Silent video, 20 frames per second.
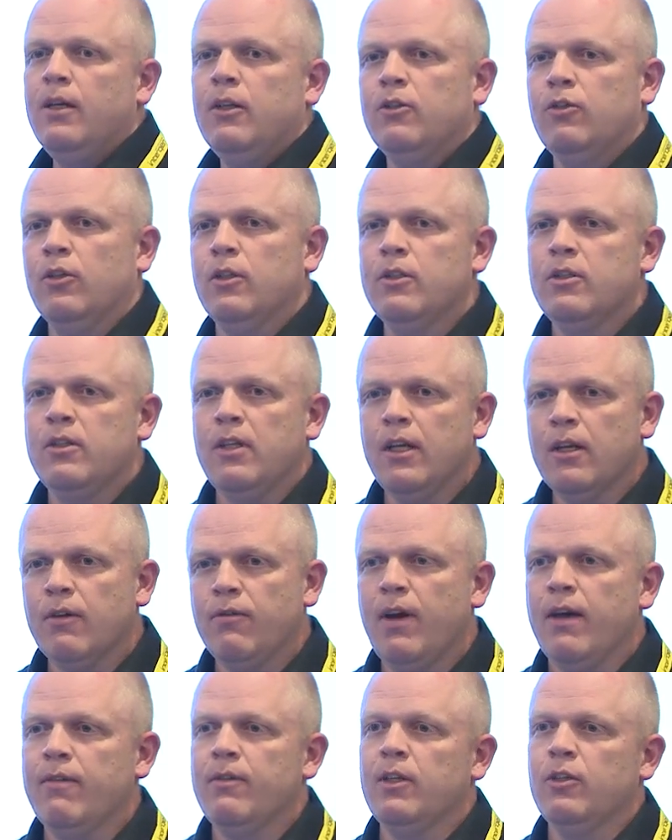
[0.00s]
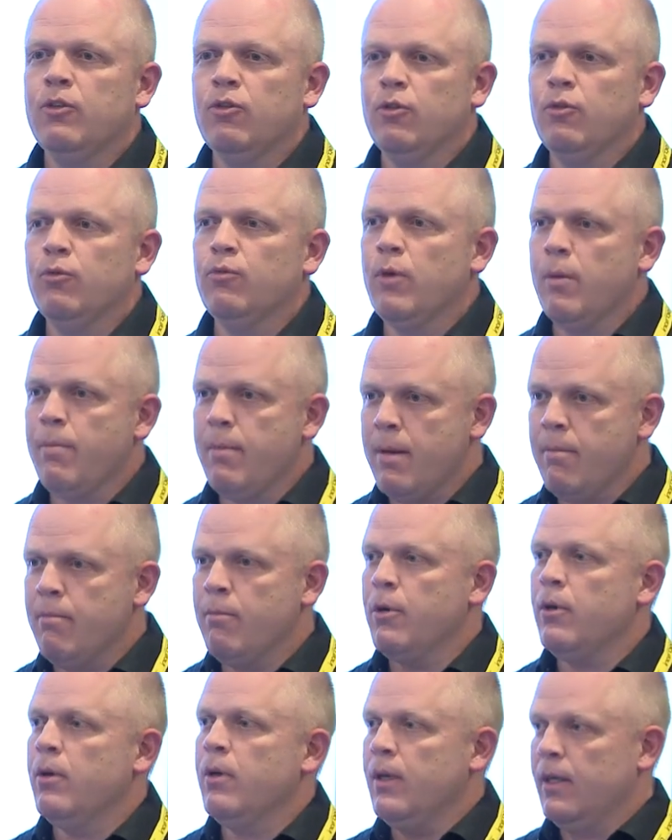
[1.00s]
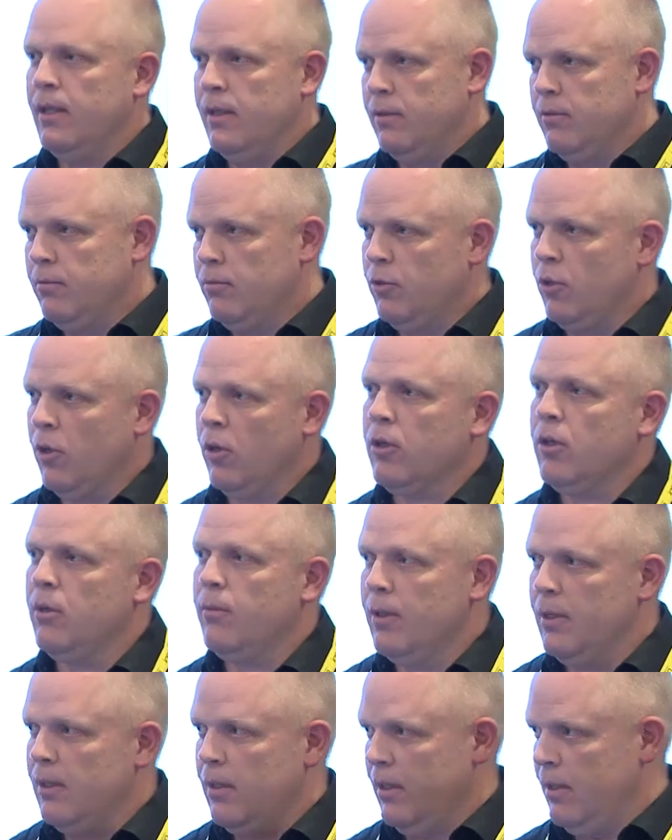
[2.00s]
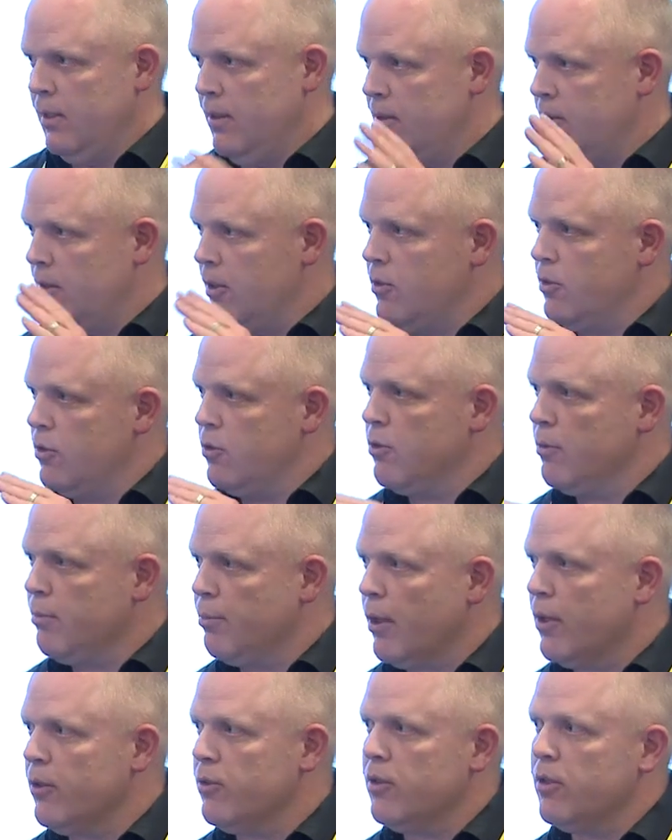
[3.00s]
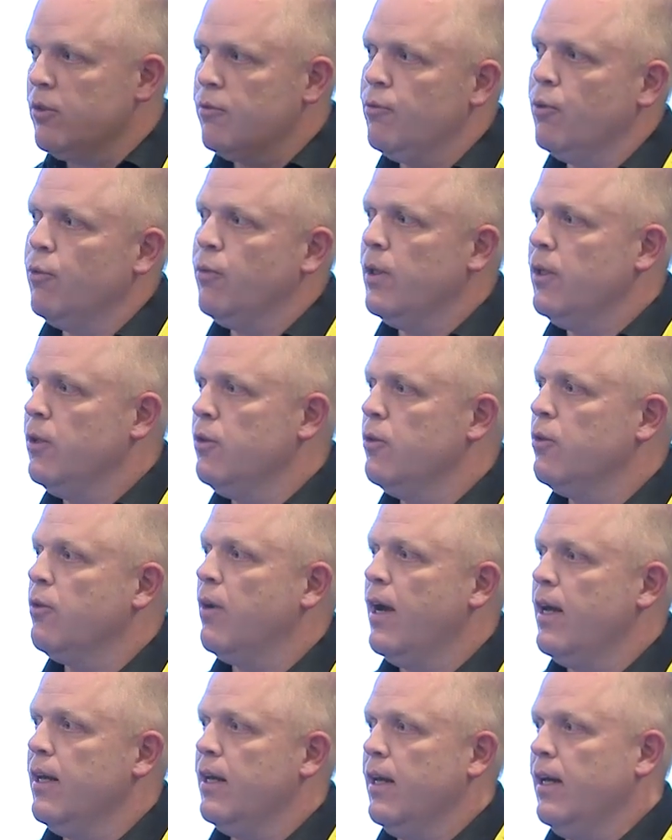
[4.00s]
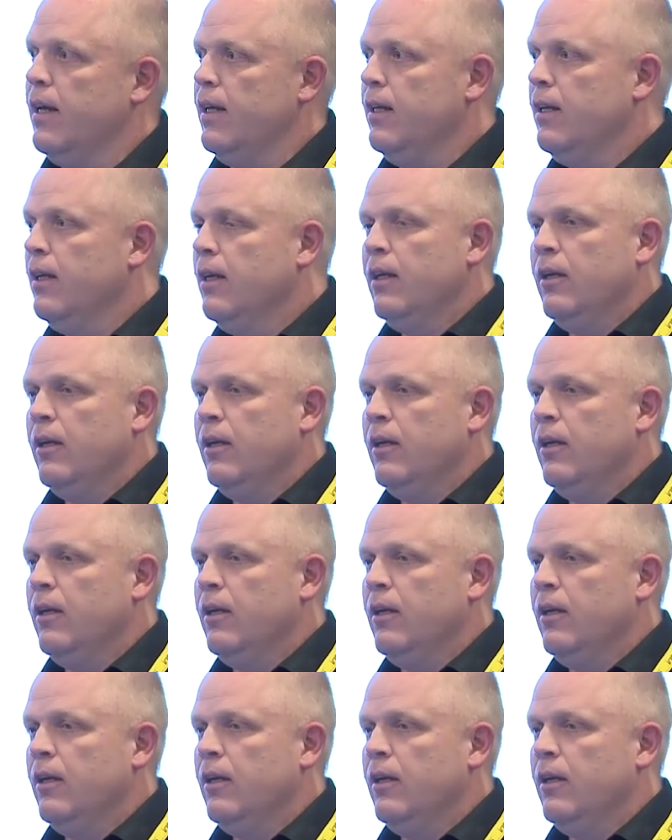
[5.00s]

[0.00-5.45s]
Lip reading: So instead of having to remember and document, and this is the process for when you create a